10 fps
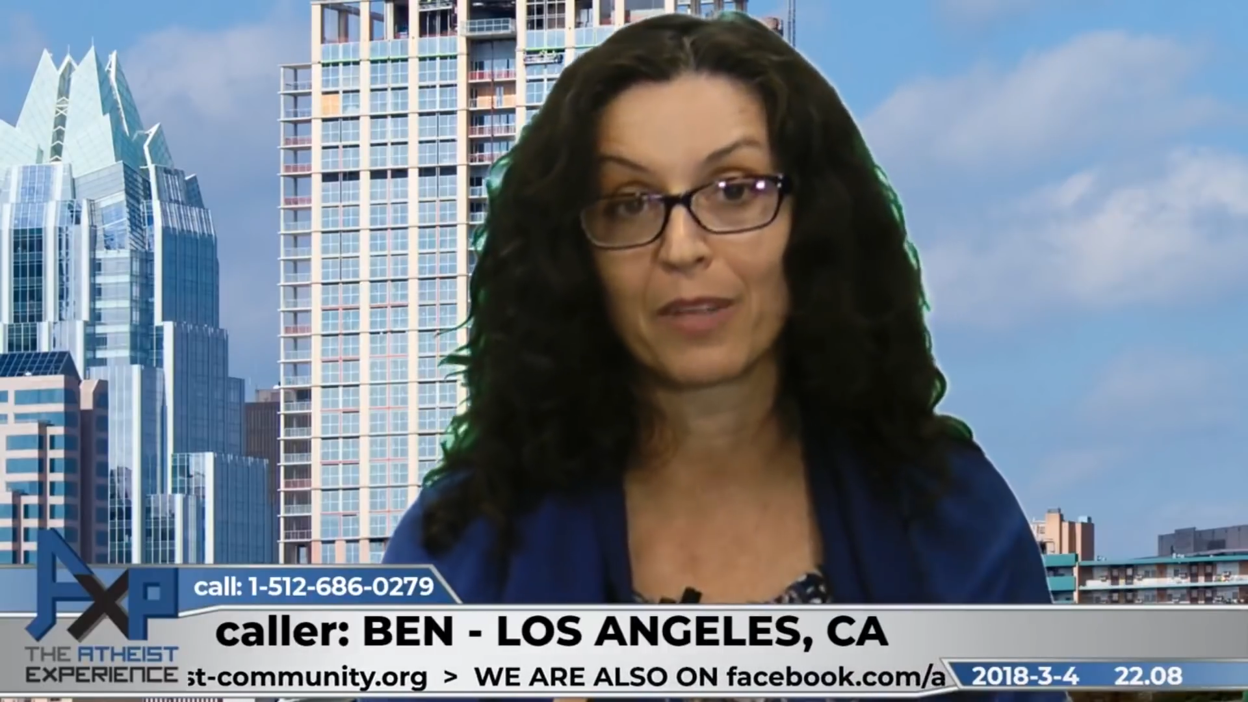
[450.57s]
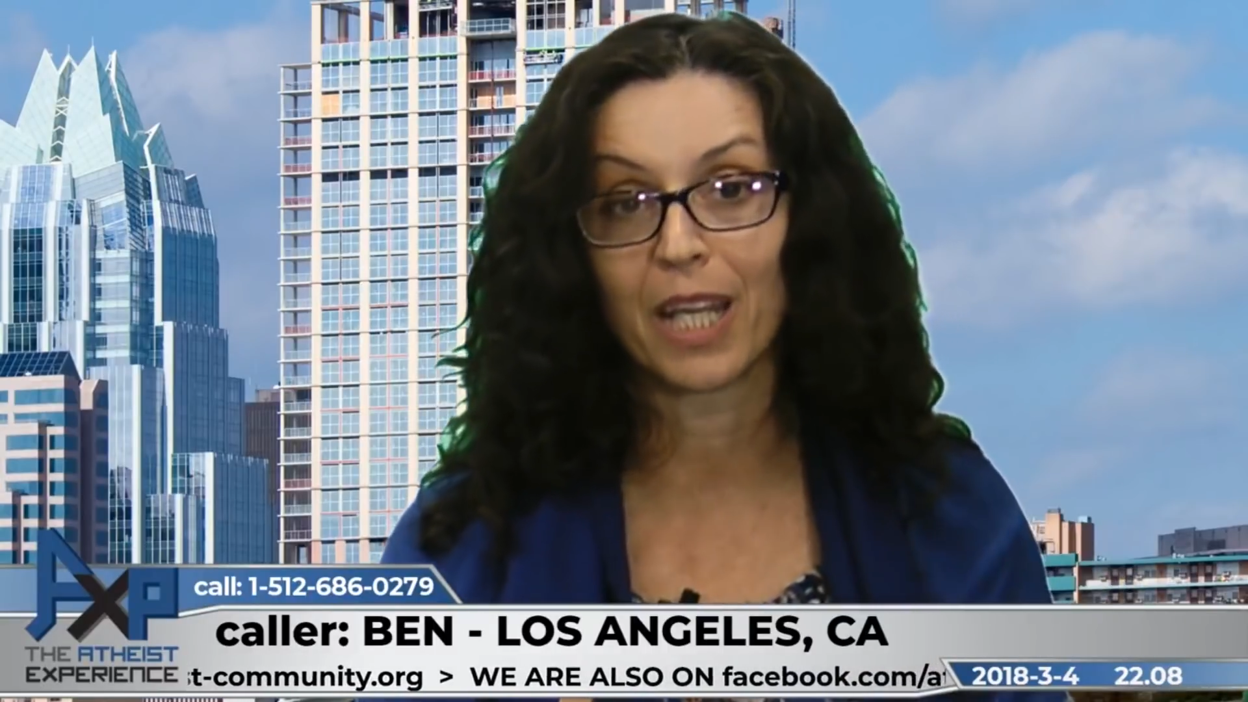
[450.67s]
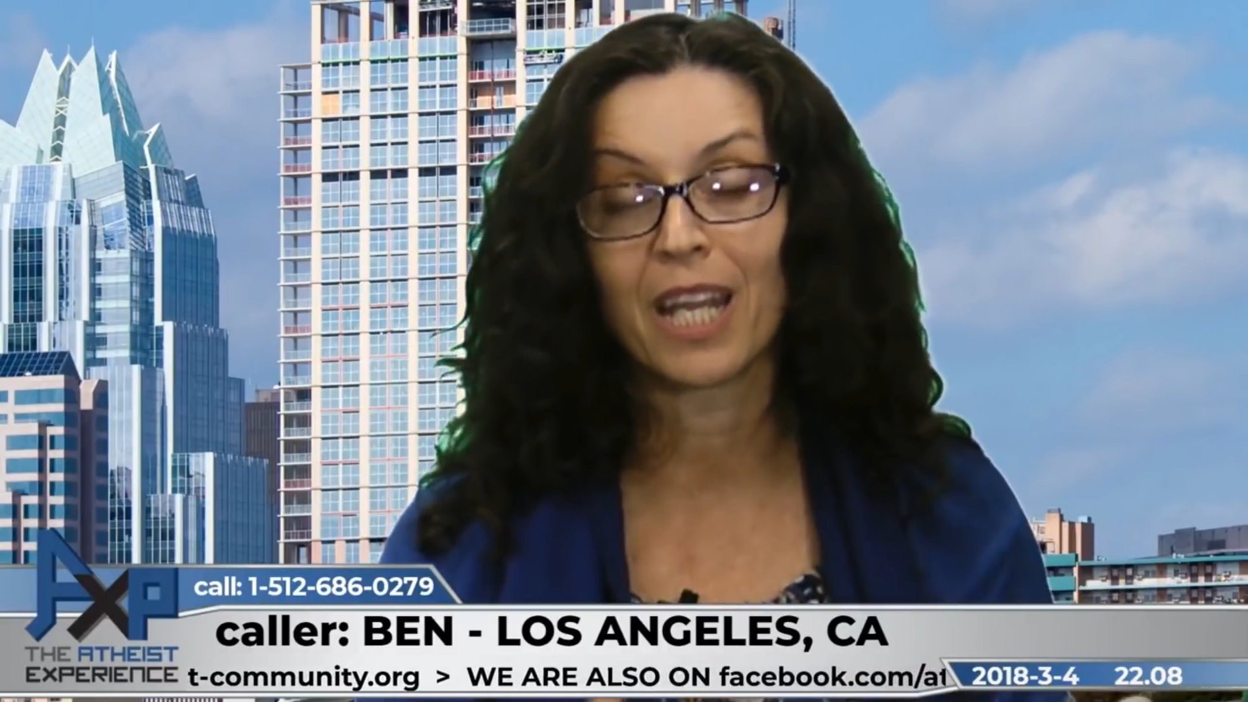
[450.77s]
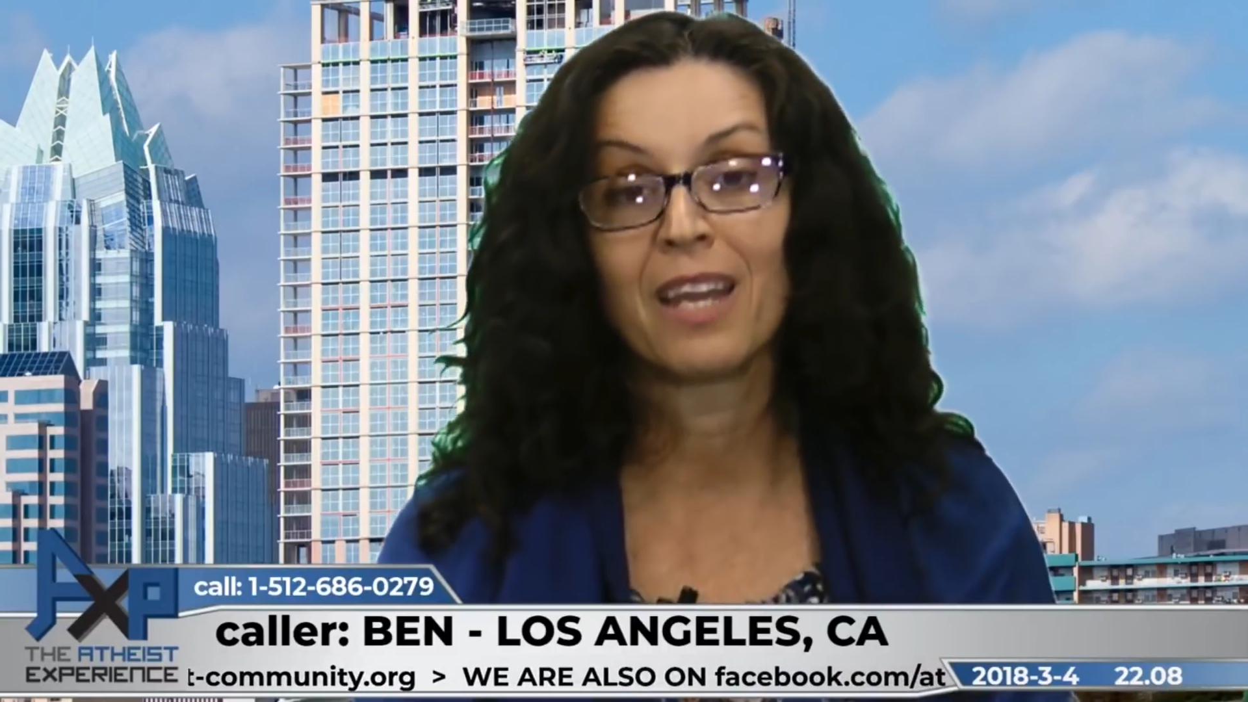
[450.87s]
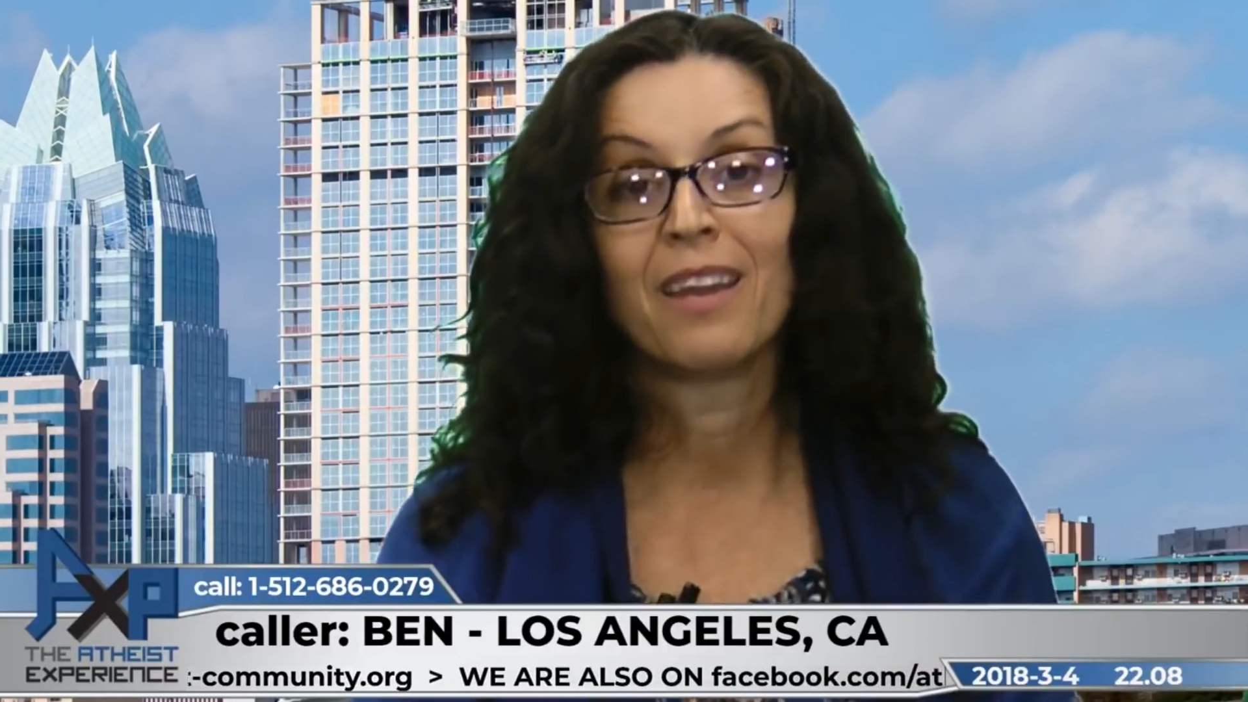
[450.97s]

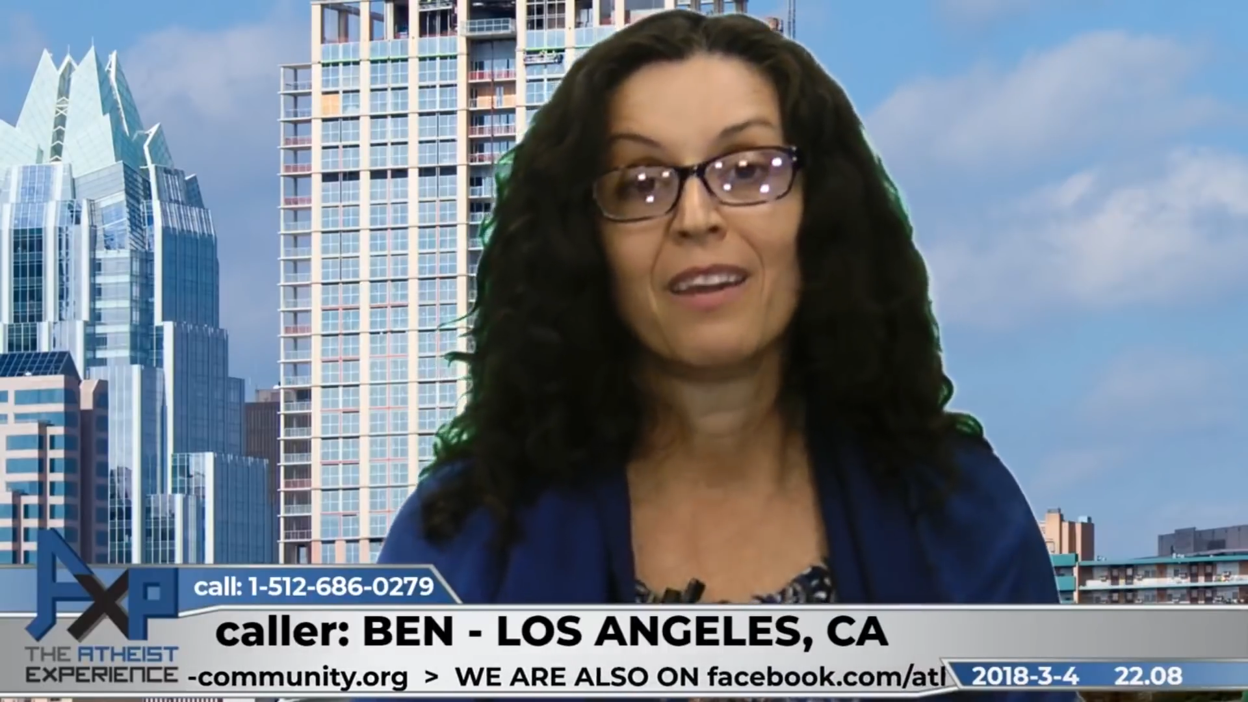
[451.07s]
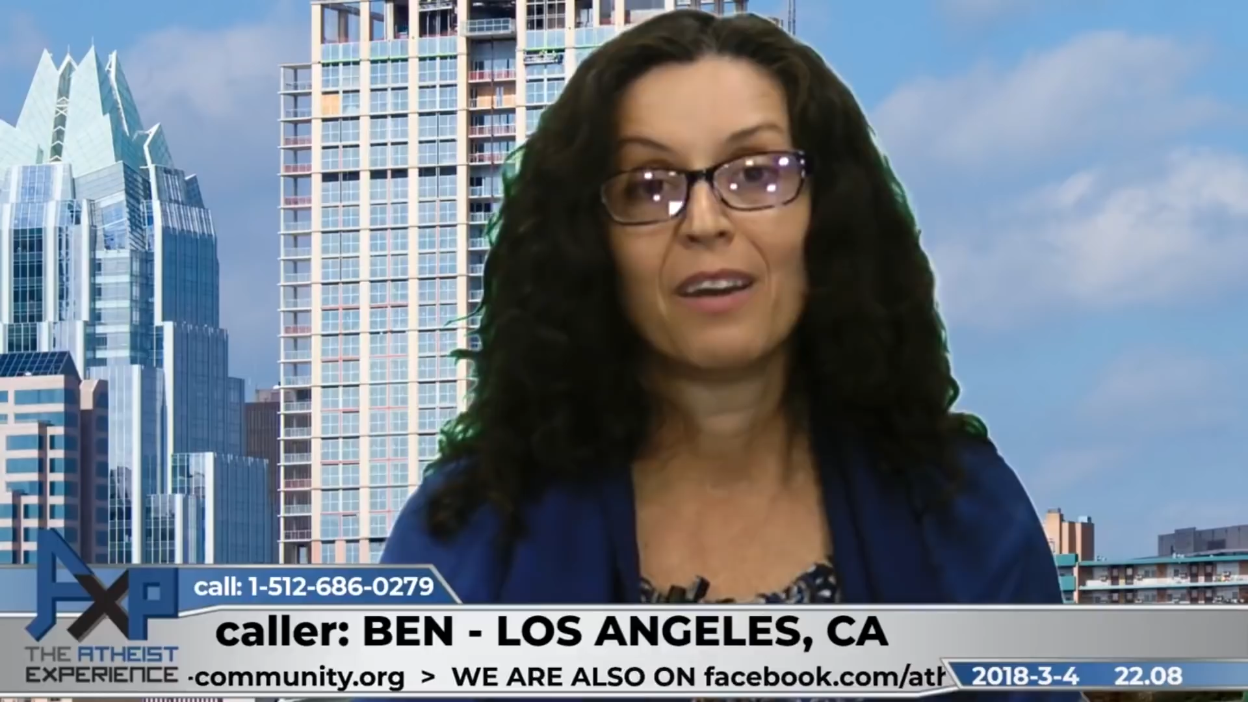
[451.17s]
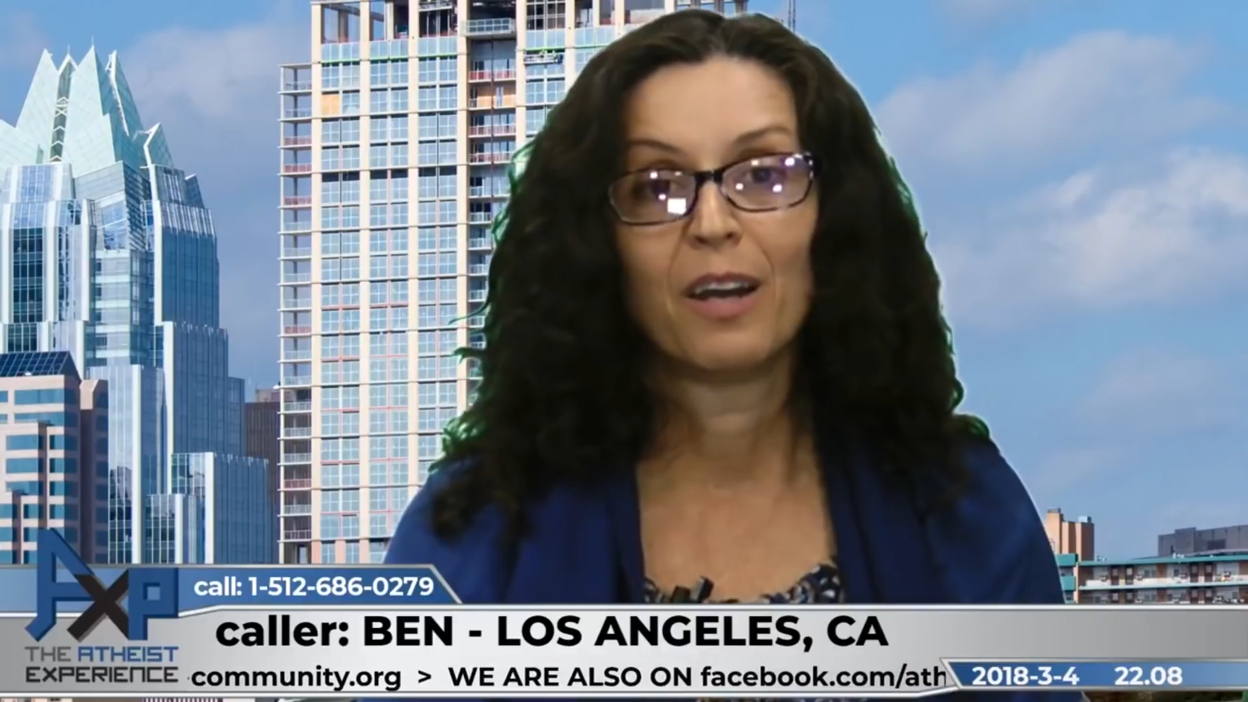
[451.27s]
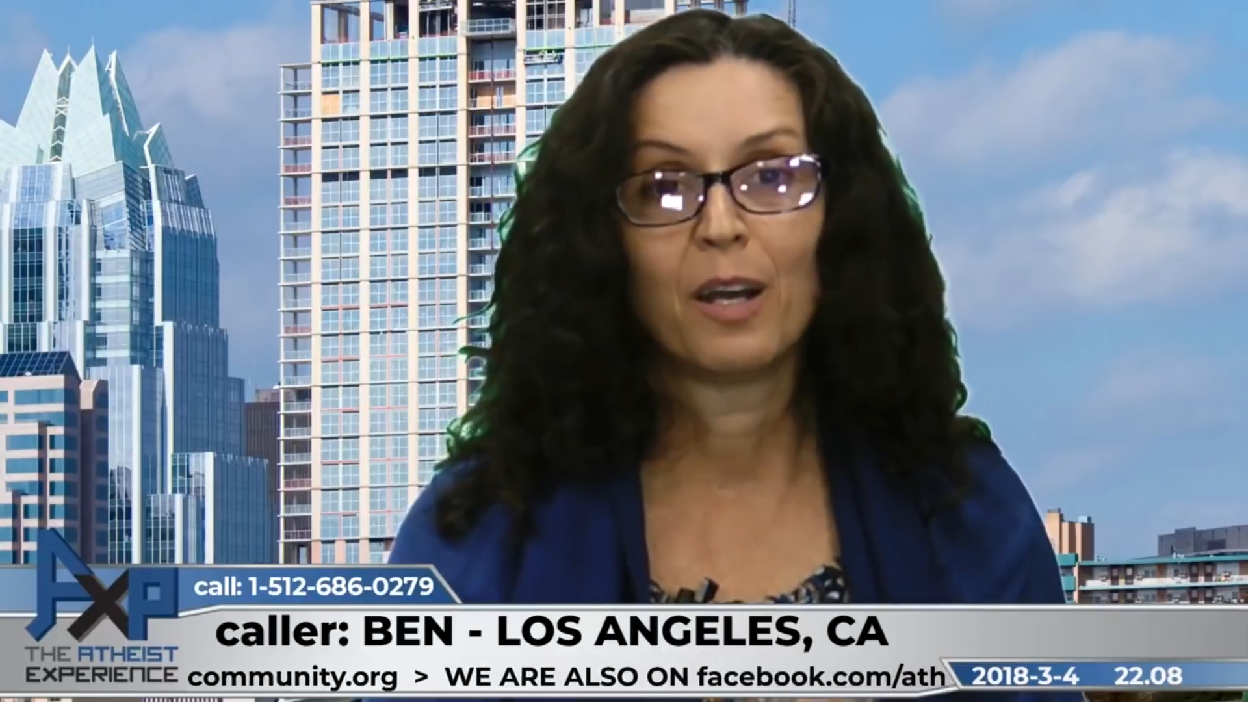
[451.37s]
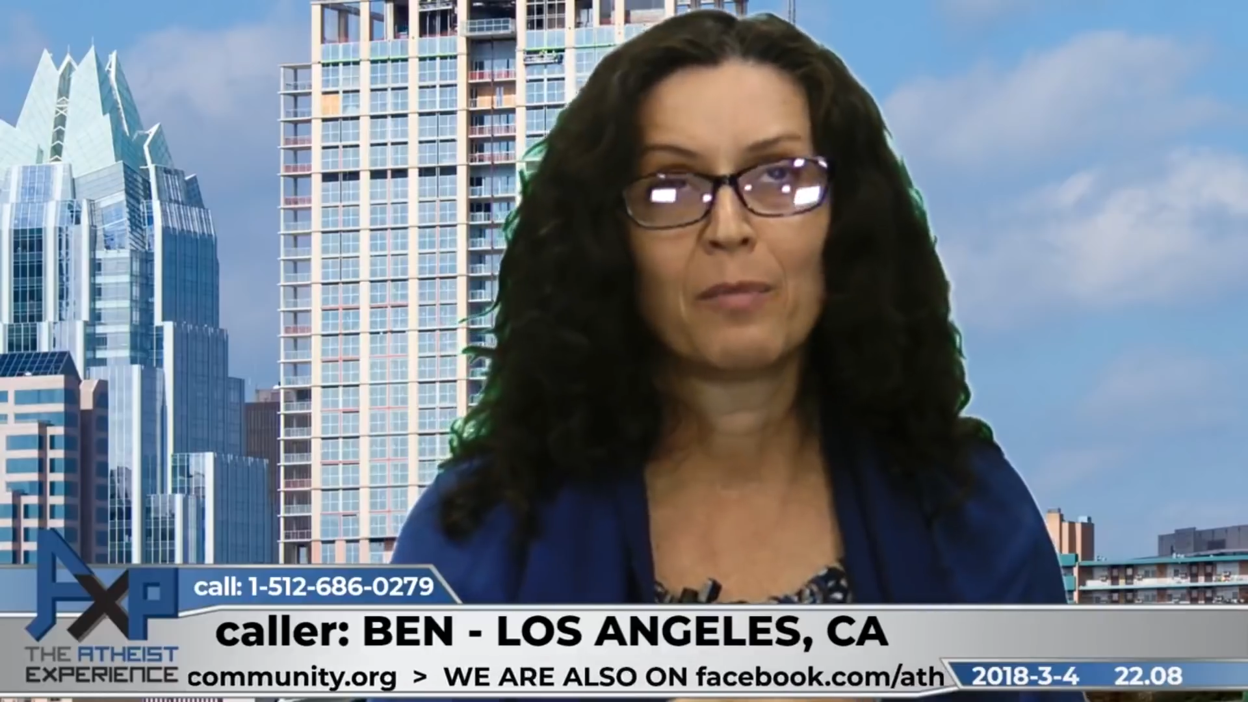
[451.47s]
living.
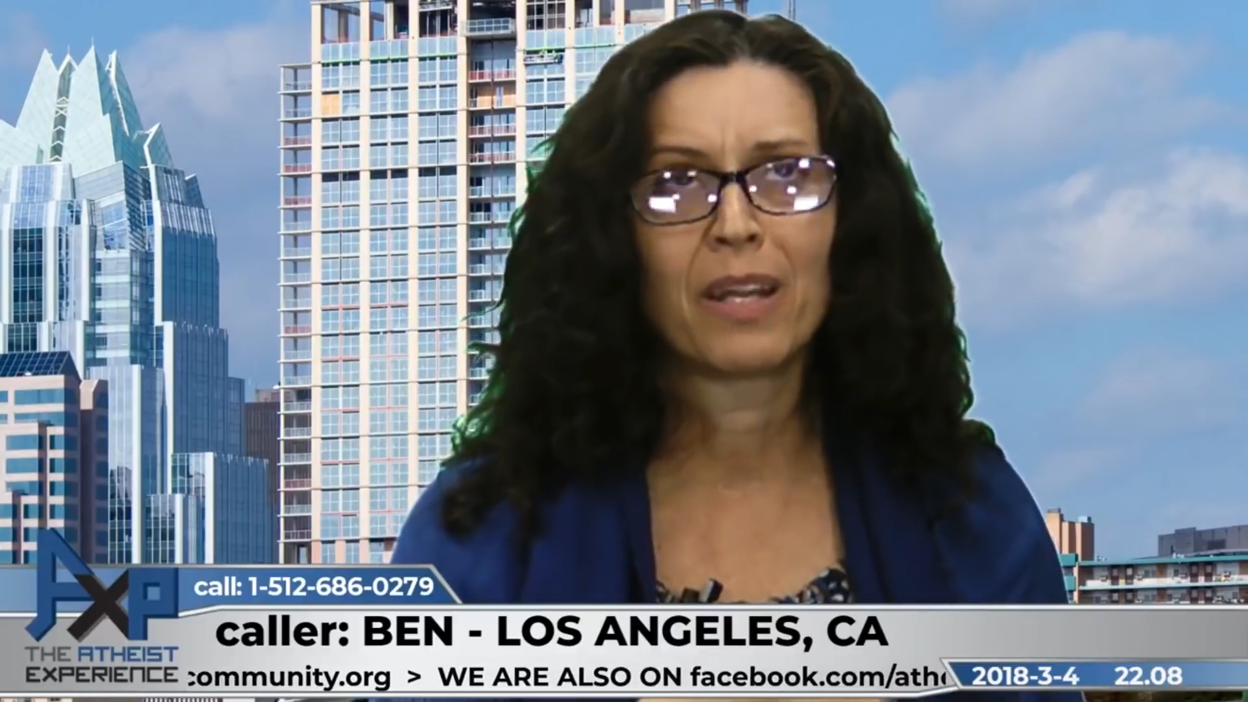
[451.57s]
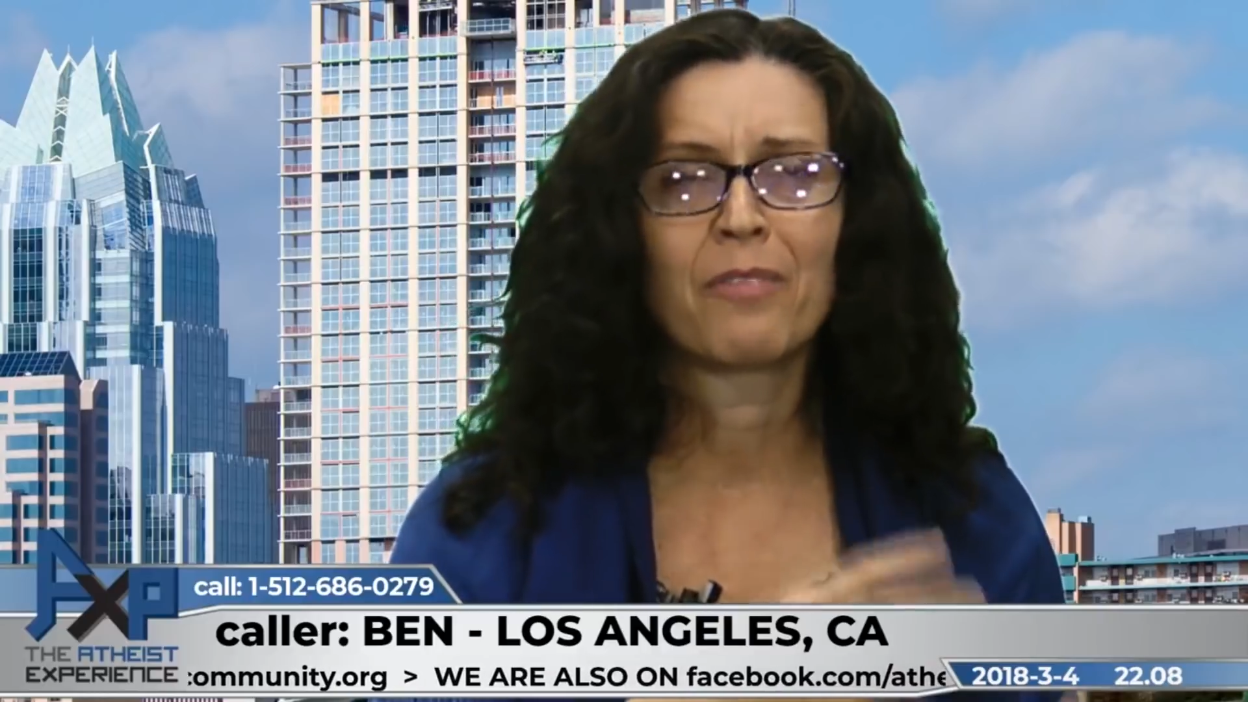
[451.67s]
Um,